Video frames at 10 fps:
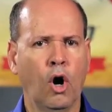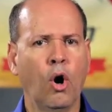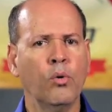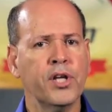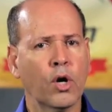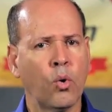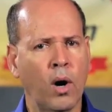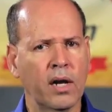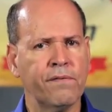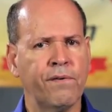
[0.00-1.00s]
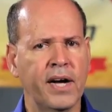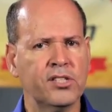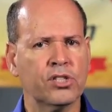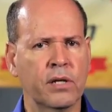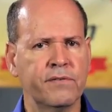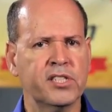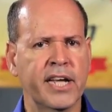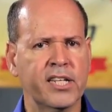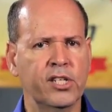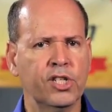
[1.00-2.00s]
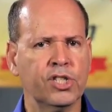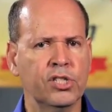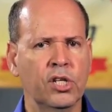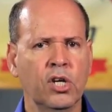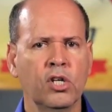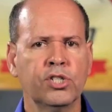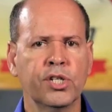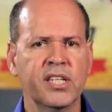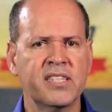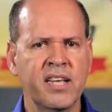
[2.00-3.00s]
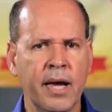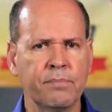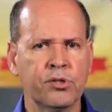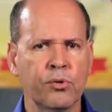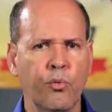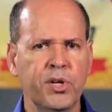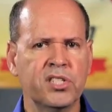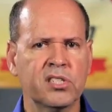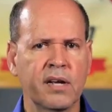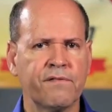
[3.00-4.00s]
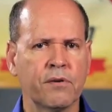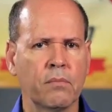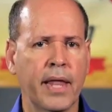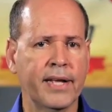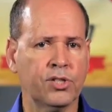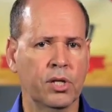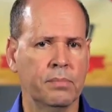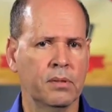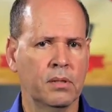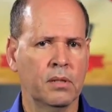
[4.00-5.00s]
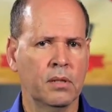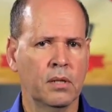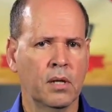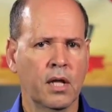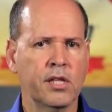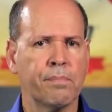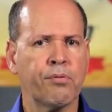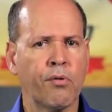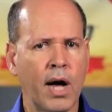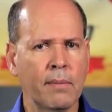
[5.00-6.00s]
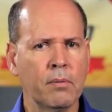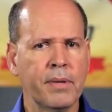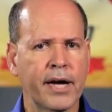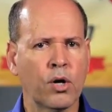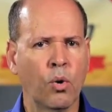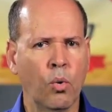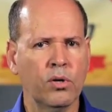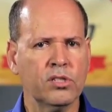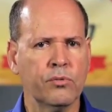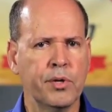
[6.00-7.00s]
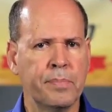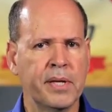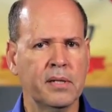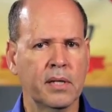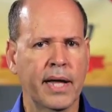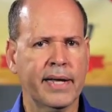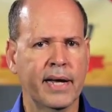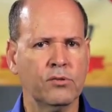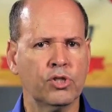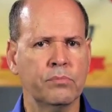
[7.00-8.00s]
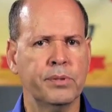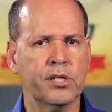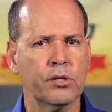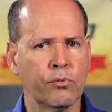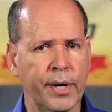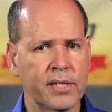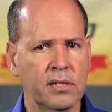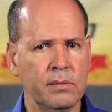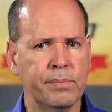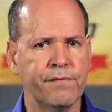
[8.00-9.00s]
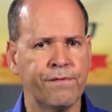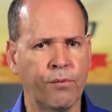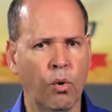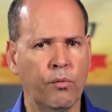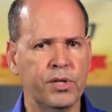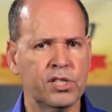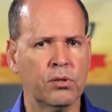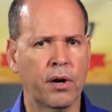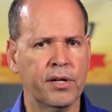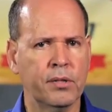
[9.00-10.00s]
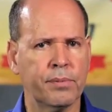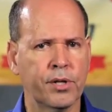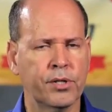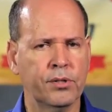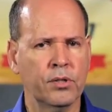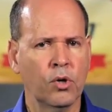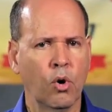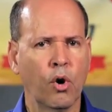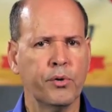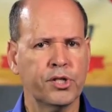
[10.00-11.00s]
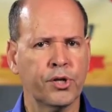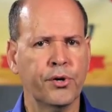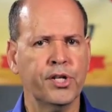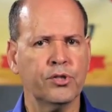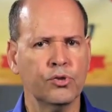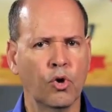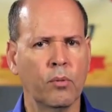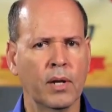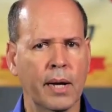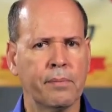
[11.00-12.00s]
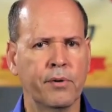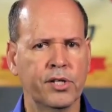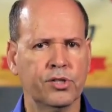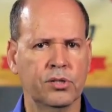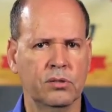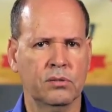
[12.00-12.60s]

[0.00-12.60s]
Only a qualified service technician should attempt to reset from latch-up. The problem that caused the repeat lockout should be corrected before restarting the burner or returning to normal operation.